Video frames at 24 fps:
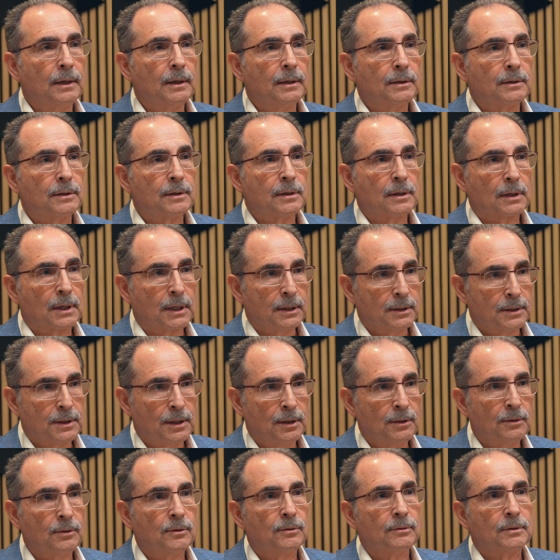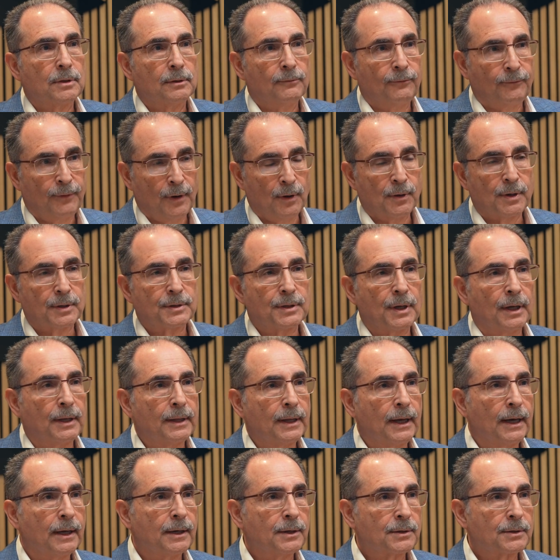to continue to focus on
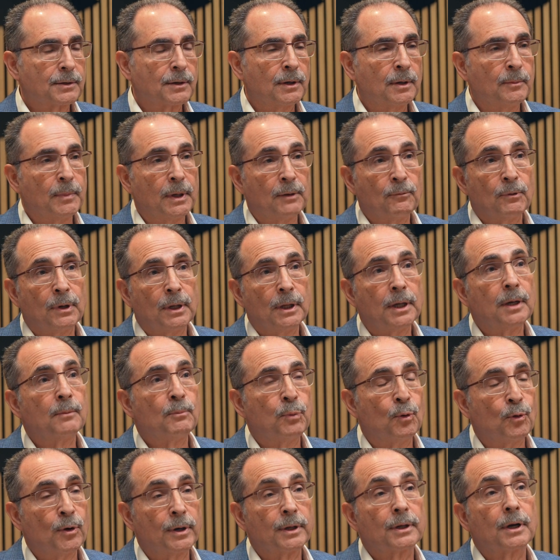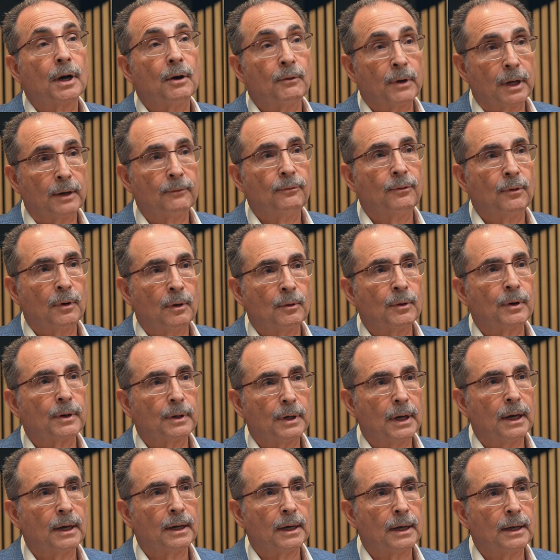that is going to be really important going forward.
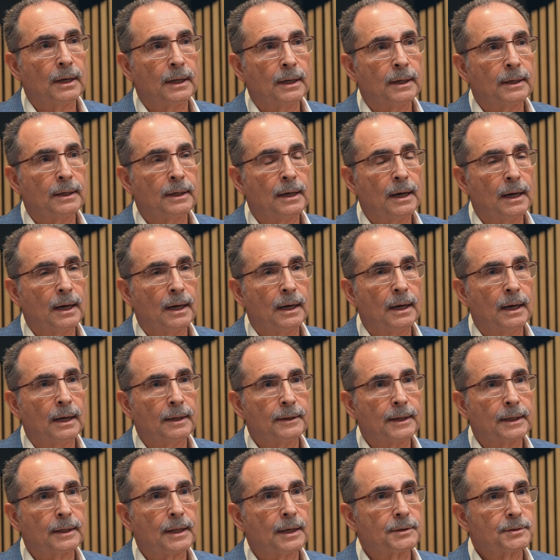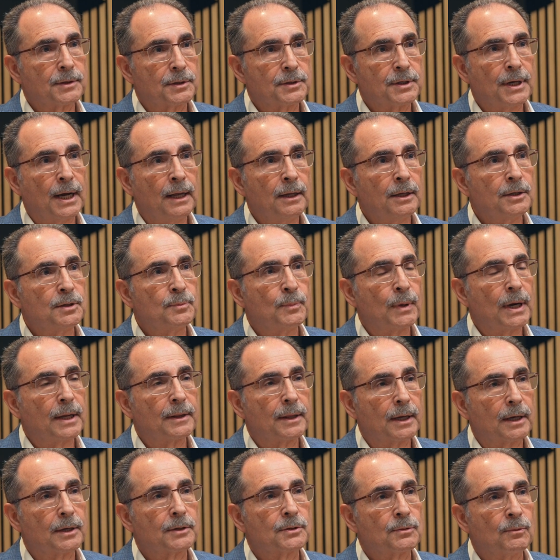I think that's a challenge, but I
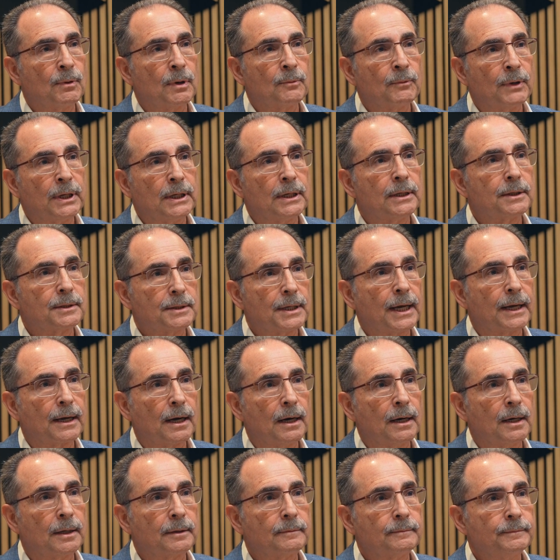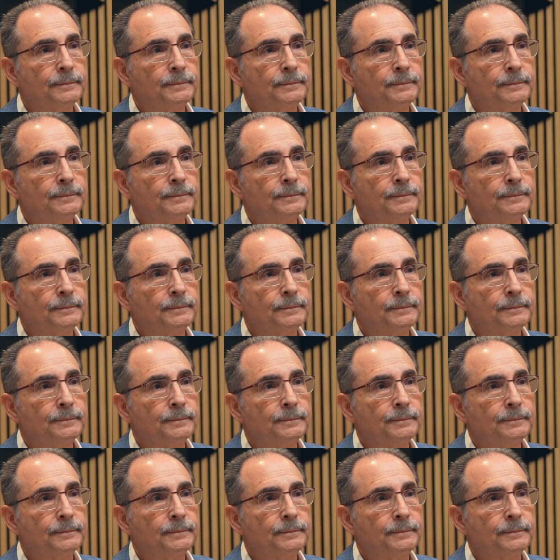think it's one we need to take on.